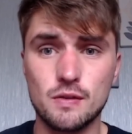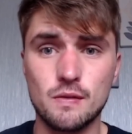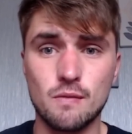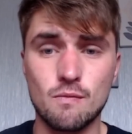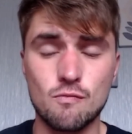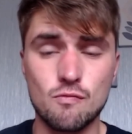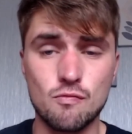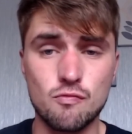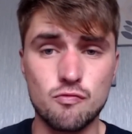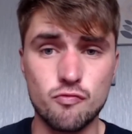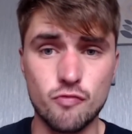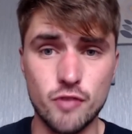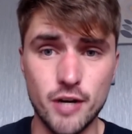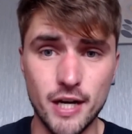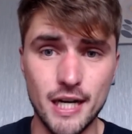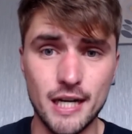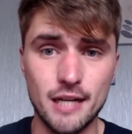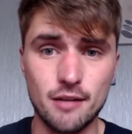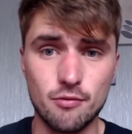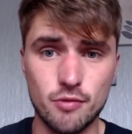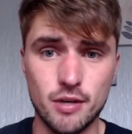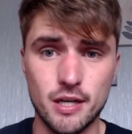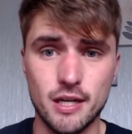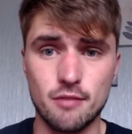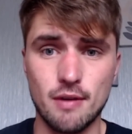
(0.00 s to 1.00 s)
from really,
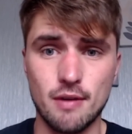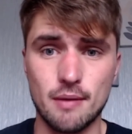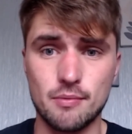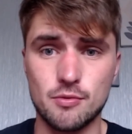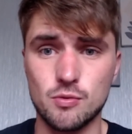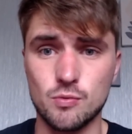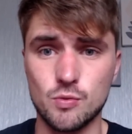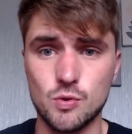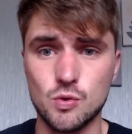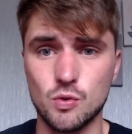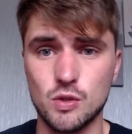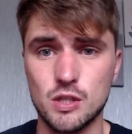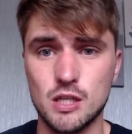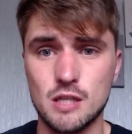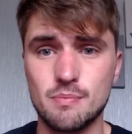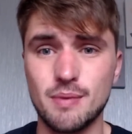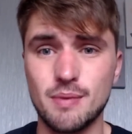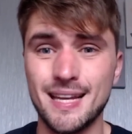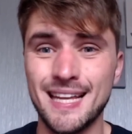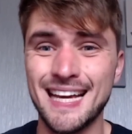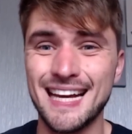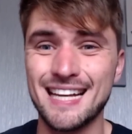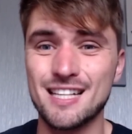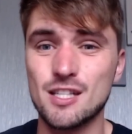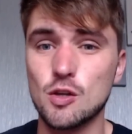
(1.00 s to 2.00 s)
really reputable sources,
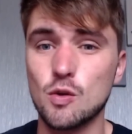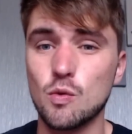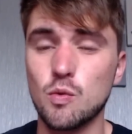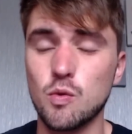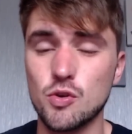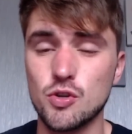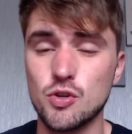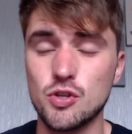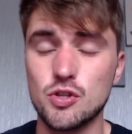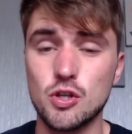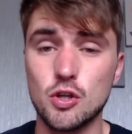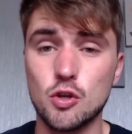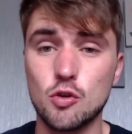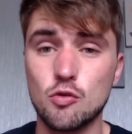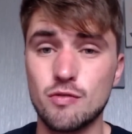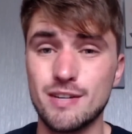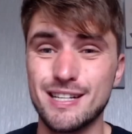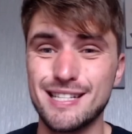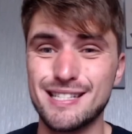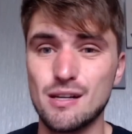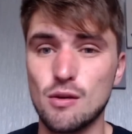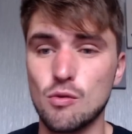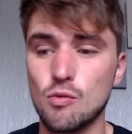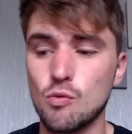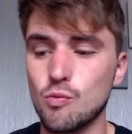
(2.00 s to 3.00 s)
but he has quashed the
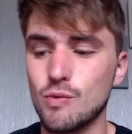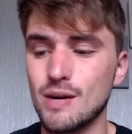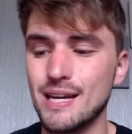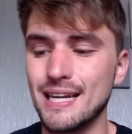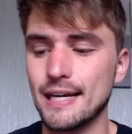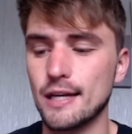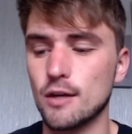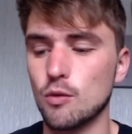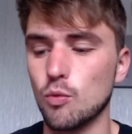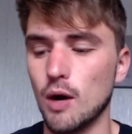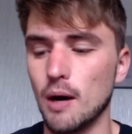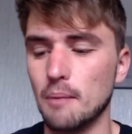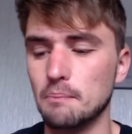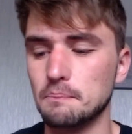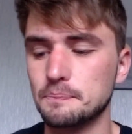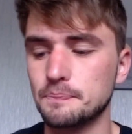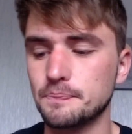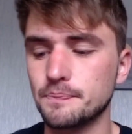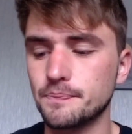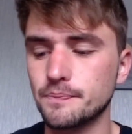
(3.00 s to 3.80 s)
Chris Willock one.